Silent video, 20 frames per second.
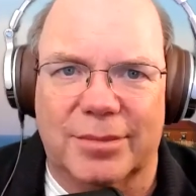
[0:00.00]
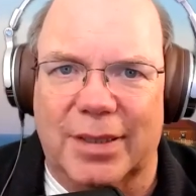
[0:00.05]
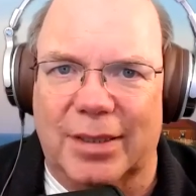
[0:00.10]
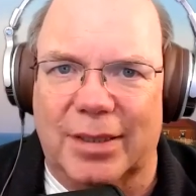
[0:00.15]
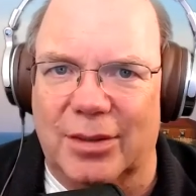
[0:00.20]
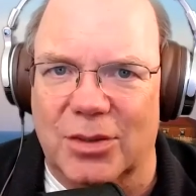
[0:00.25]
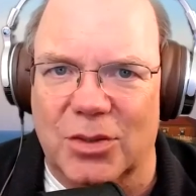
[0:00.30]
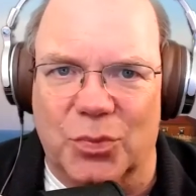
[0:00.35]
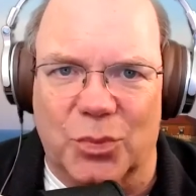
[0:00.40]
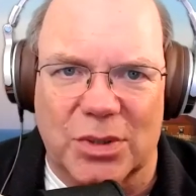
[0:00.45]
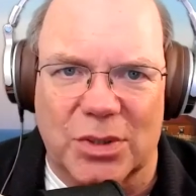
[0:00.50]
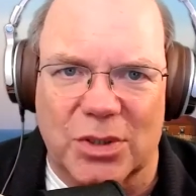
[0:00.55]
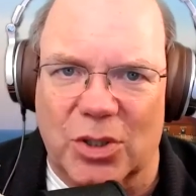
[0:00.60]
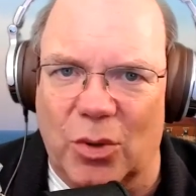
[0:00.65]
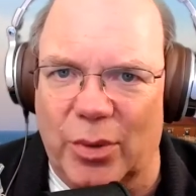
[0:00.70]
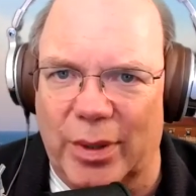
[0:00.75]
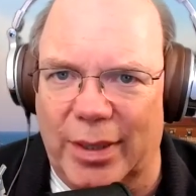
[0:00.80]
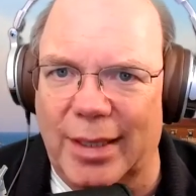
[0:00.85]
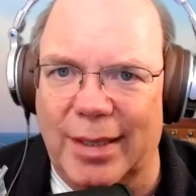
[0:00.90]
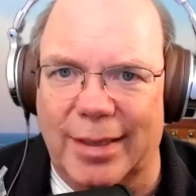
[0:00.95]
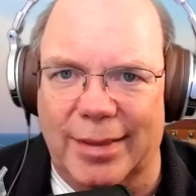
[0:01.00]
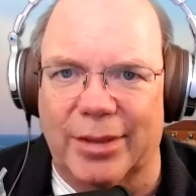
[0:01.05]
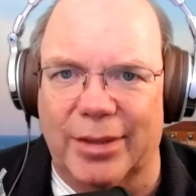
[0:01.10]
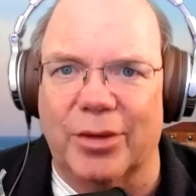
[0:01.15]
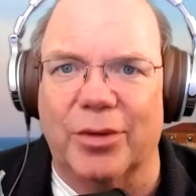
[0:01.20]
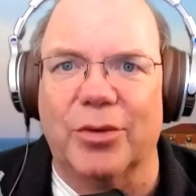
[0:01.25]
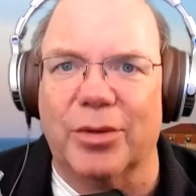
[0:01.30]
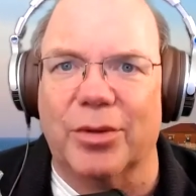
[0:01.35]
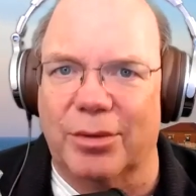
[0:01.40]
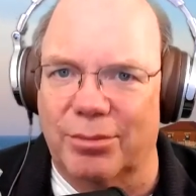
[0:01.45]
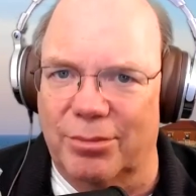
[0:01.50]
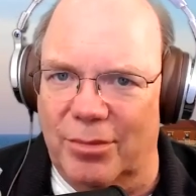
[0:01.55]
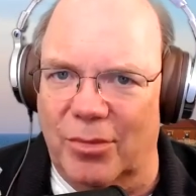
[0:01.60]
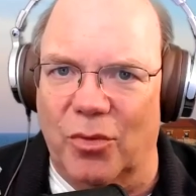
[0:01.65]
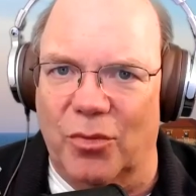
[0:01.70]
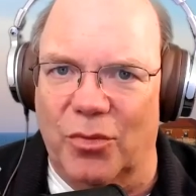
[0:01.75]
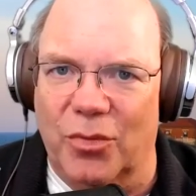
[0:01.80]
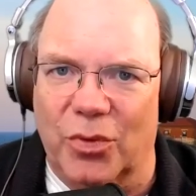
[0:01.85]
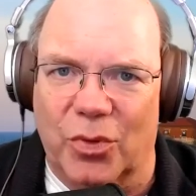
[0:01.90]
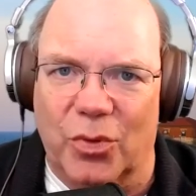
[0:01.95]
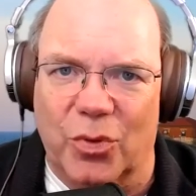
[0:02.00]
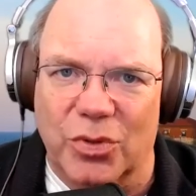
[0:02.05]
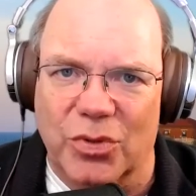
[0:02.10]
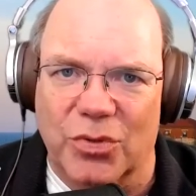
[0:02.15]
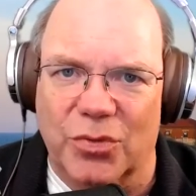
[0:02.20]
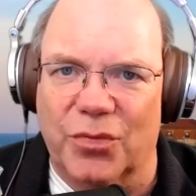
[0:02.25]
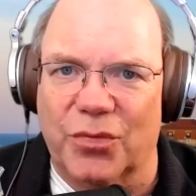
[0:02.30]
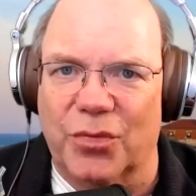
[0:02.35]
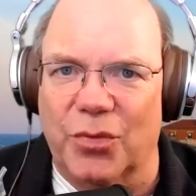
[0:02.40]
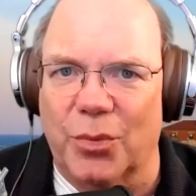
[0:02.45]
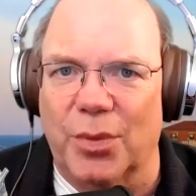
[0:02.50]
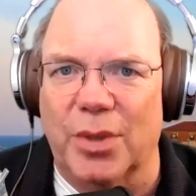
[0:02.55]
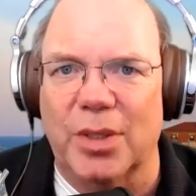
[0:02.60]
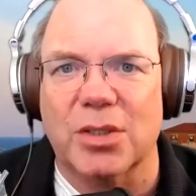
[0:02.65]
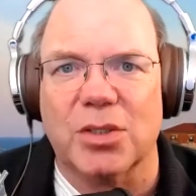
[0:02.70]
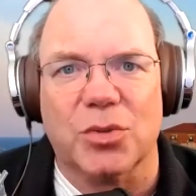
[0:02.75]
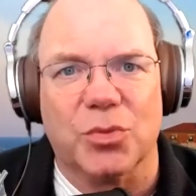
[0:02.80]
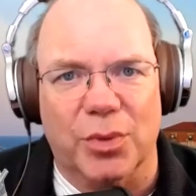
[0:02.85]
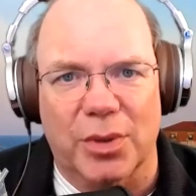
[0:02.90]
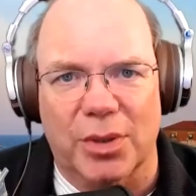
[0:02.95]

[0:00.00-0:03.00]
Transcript: tell us what's going on here. And over the course of a few months,